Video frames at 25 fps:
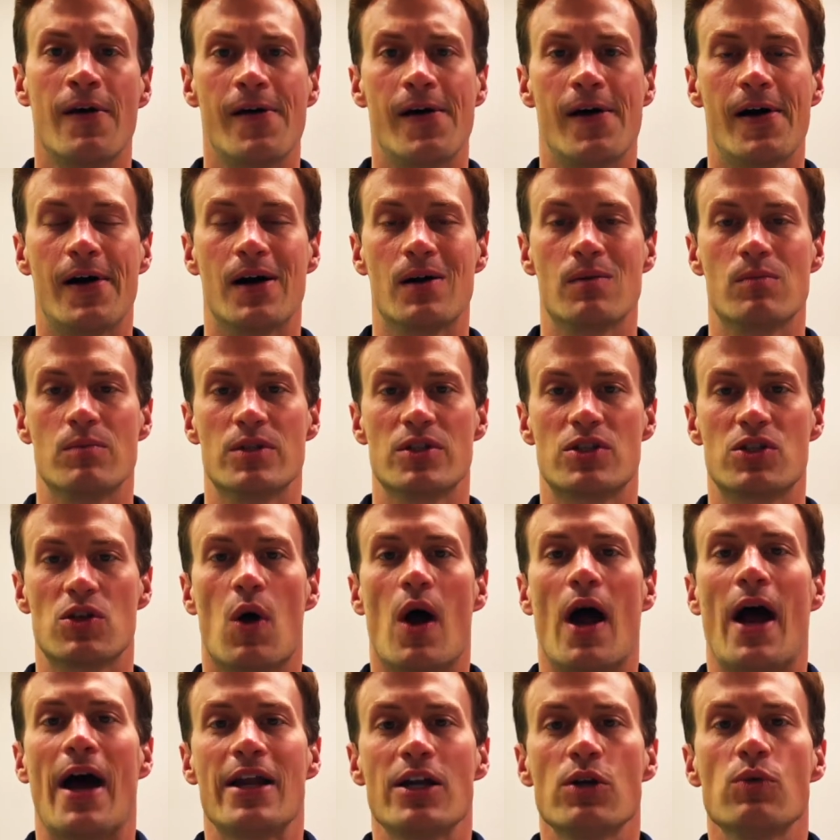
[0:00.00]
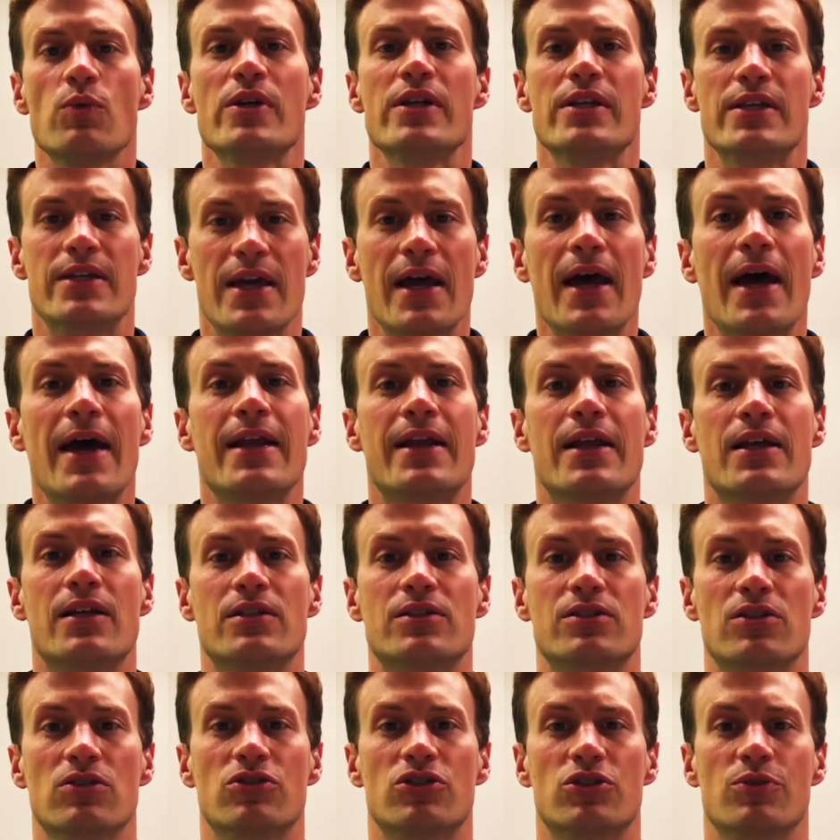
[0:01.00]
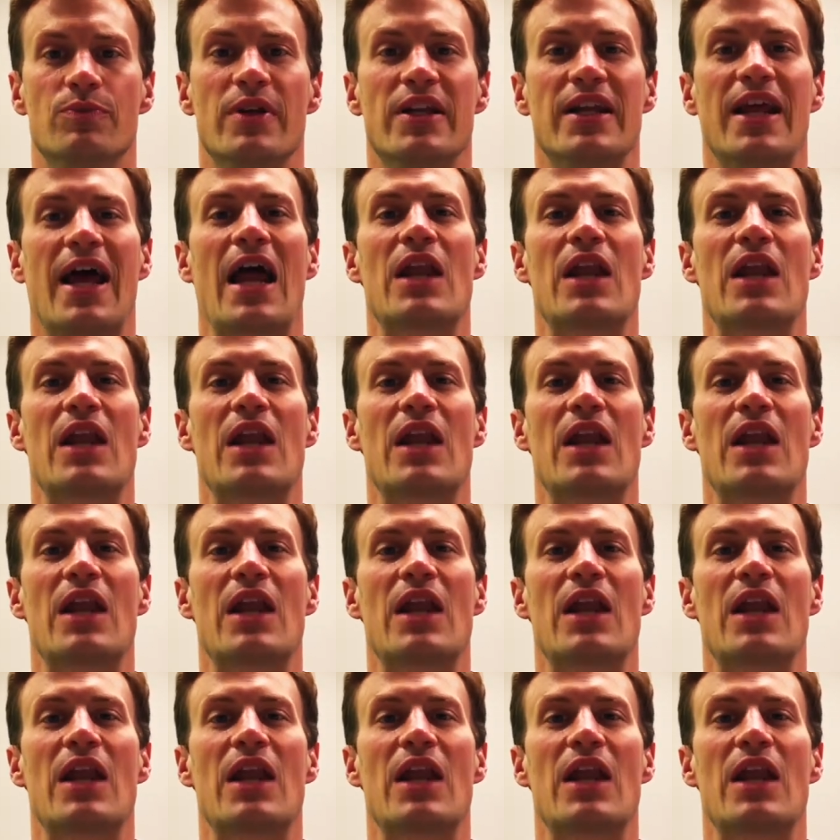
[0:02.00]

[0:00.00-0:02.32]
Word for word: Um, and so, how do we get social media?